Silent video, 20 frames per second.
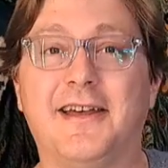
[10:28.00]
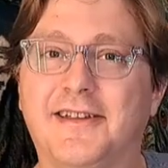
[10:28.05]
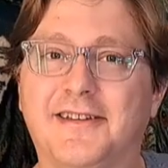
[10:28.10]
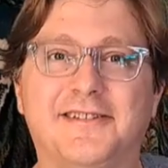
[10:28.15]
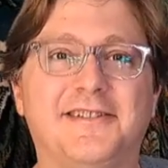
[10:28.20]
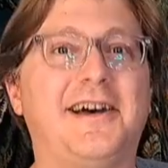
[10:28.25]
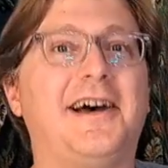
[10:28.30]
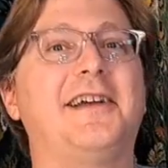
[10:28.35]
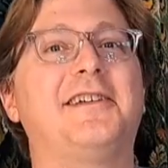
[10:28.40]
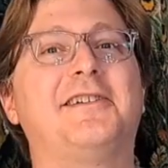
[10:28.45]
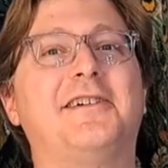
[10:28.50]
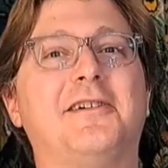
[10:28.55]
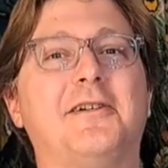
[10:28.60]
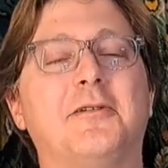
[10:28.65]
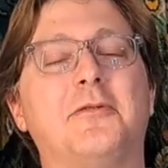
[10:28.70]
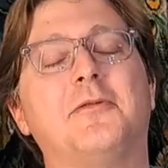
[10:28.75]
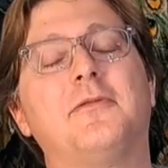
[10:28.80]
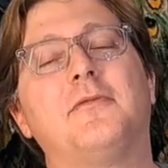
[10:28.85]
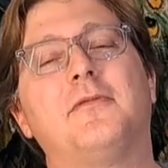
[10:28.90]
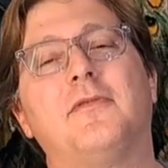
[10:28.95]
Side
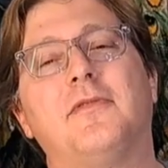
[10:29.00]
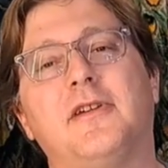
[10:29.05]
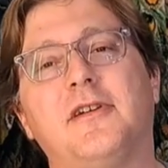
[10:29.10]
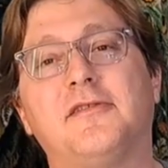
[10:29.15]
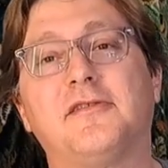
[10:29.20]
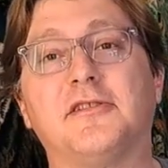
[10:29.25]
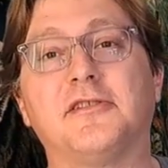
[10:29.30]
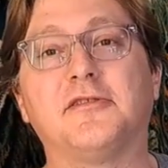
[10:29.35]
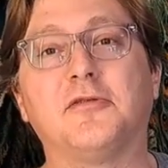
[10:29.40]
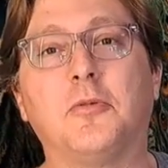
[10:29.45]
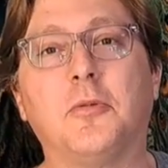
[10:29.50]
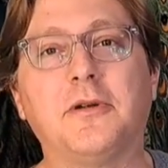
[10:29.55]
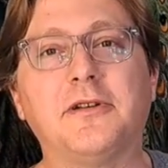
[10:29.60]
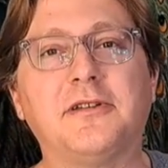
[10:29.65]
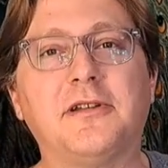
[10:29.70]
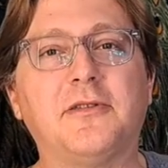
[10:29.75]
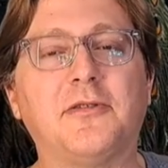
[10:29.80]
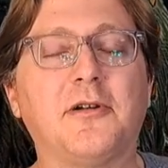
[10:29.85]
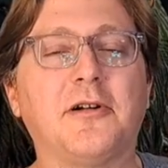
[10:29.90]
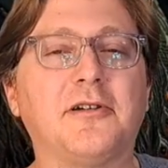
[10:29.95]
note, there's a
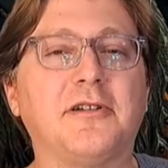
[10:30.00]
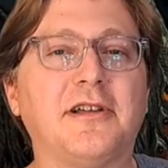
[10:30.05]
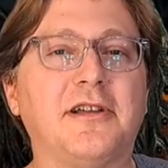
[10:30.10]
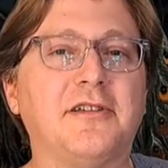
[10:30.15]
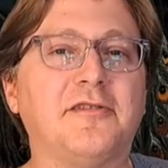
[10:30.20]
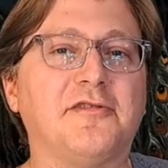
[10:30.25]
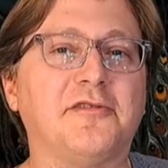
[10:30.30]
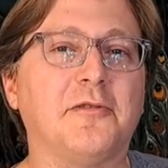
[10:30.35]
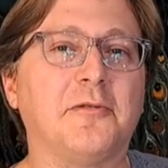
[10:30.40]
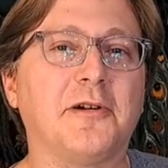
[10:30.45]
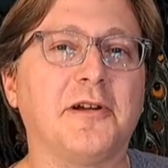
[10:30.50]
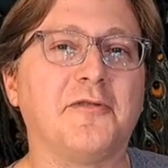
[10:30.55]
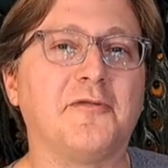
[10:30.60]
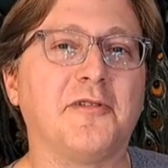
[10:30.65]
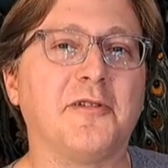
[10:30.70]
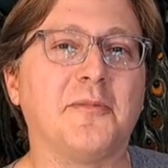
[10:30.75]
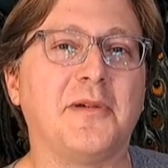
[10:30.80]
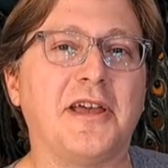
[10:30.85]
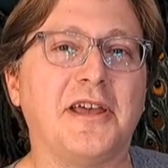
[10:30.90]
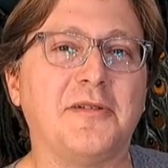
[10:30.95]
2013 story
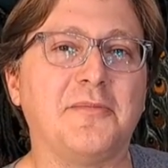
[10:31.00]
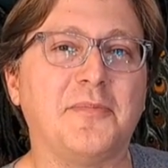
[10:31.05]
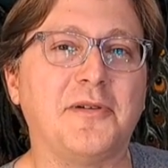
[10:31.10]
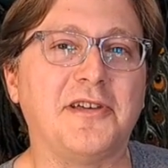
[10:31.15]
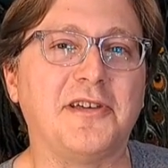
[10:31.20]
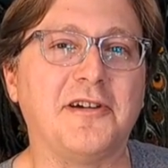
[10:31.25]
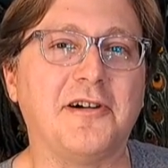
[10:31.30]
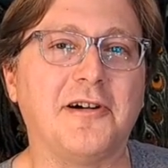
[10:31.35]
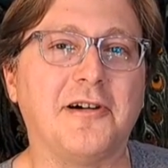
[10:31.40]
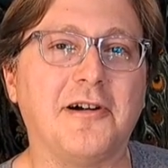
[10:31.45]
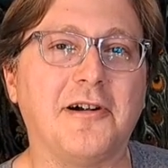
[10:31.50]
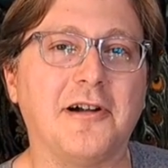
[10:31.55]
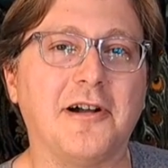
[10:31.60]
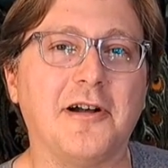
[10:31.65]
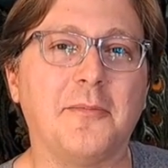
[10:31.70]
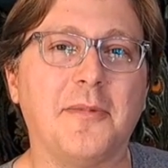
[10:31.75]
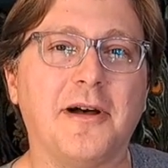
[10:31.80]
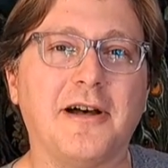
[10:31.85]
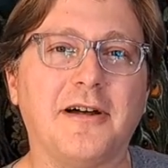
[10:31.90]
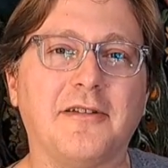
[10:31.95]
from NPR
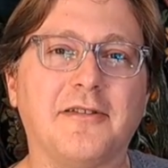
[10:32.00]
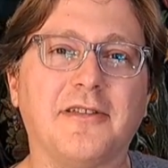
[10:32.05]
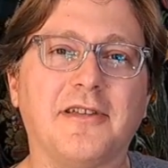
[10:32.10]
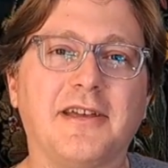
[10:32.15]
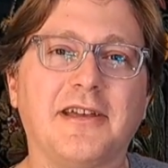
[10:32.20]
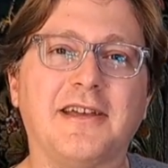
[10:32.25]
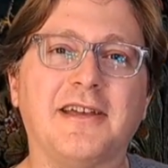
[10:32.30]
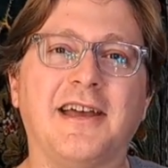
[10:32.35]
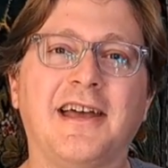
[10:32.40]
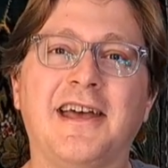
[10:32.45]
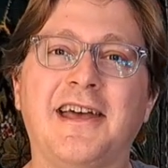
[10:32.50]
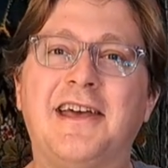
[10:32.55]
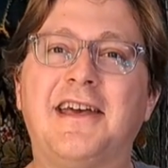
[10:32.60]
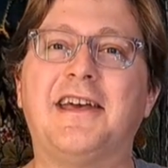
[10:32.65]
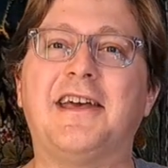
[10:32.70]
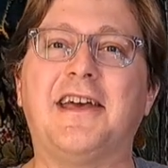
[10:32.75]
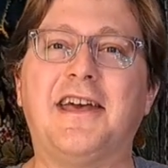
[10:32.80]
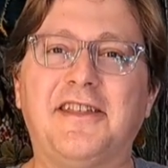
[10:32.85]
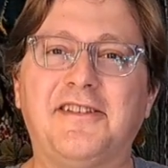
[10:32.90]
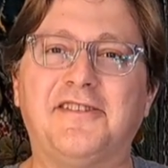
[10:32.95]
about the
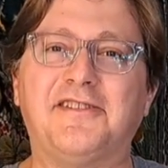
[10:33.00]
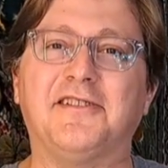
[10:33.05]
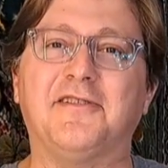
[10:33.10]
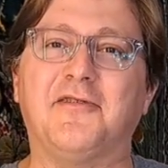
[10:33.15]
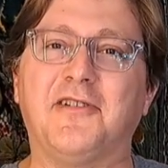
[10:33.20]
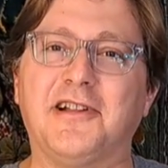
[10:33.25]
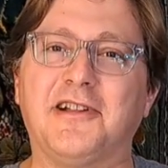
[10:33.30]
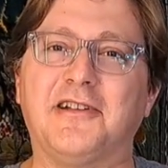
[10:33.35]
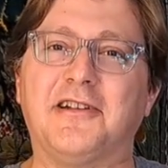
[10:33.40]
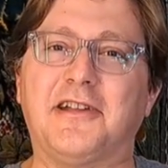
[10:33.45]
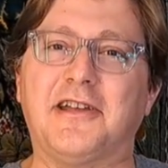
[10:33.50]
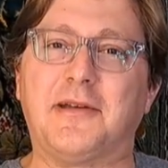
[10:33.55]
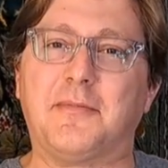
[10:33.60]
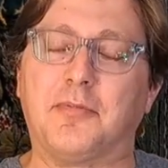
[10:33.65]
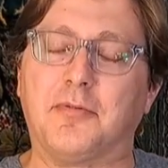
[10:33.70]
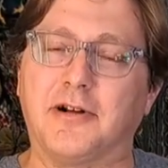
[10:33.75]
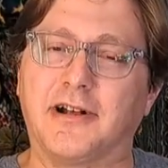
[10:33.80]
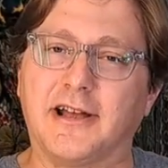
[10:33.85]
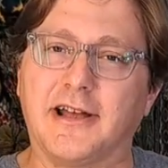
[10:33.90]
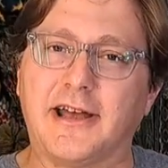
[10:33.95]
Incivility
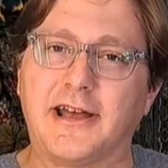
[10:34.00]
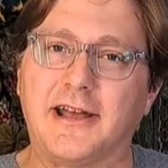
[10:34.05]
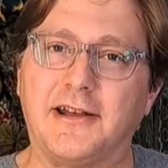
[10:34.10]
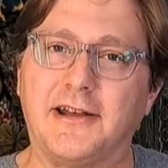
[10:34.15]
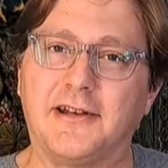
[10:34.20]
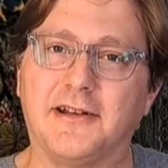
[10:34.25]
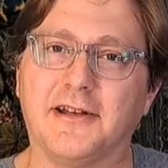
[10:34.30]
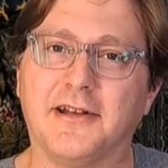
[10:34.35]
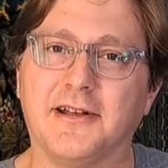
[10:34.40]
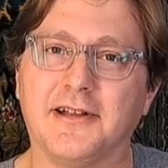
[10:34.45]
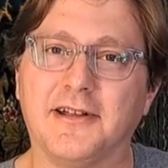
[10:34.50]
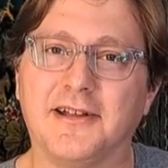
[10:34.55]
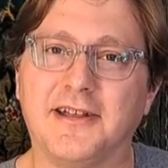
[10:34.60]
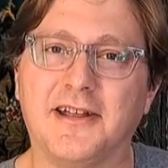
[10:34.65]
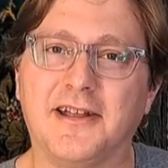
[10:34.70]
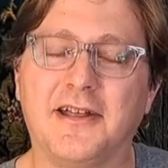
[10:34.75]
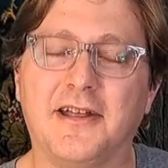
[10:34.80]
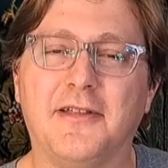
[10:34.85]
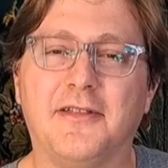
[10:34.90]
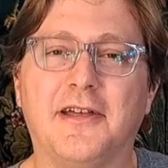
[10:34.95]
Brigade
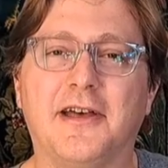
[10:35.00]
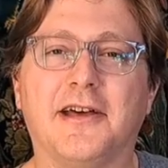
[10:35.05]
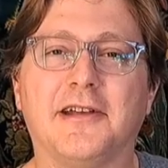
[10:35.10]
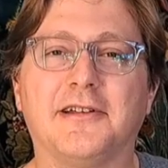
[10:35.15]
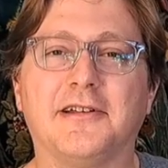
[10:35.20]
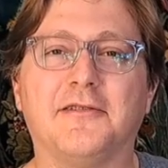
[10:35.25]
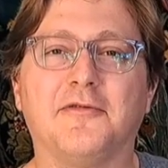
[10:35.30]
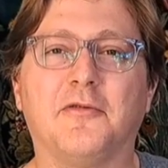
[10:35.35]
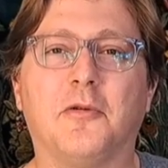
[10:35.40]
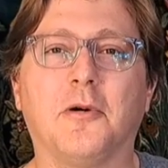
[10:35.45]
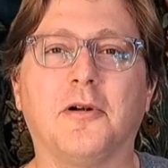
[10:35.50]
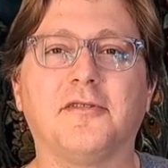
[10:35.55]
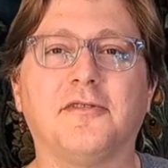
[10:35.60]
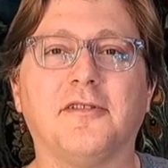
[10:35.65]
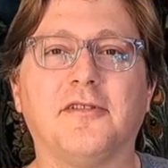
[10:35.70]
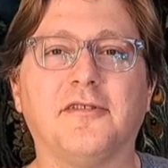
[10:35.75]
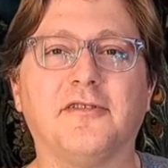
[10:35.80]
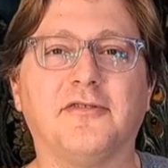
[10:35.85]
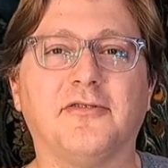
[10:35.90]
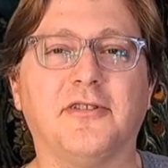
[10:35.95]
that
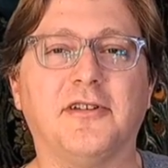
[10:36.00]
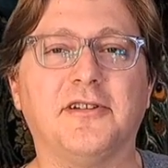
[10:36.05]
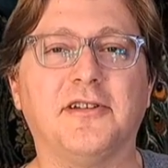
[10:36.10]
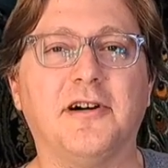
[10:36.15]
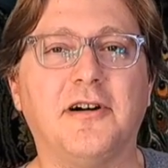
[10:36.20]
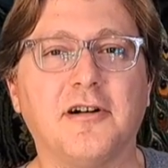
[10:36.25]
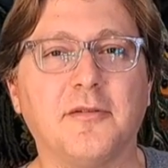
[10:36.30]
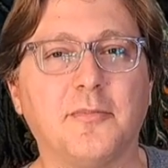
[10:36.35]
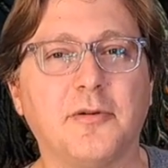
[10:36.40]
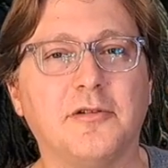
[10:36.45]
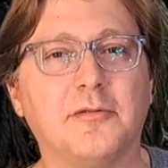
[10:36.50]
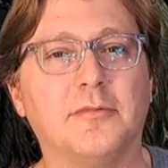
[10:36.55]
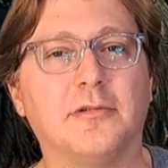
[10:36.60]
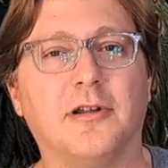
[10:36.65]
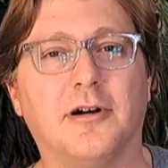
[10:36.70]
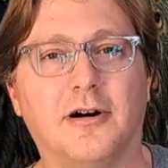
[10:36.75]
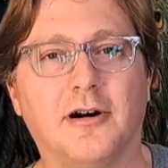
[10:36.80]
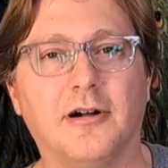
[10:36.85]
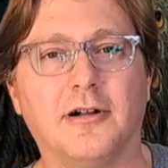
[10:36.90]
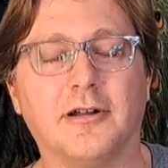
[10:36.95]
enforces the dog poop
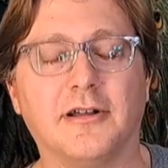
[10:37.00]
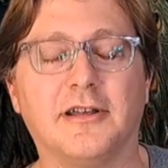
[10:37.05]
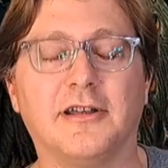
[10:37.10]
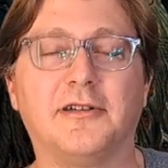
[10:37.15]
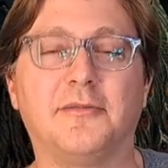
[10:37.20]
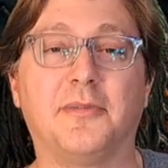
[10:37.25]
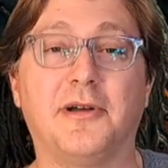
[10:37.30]
law in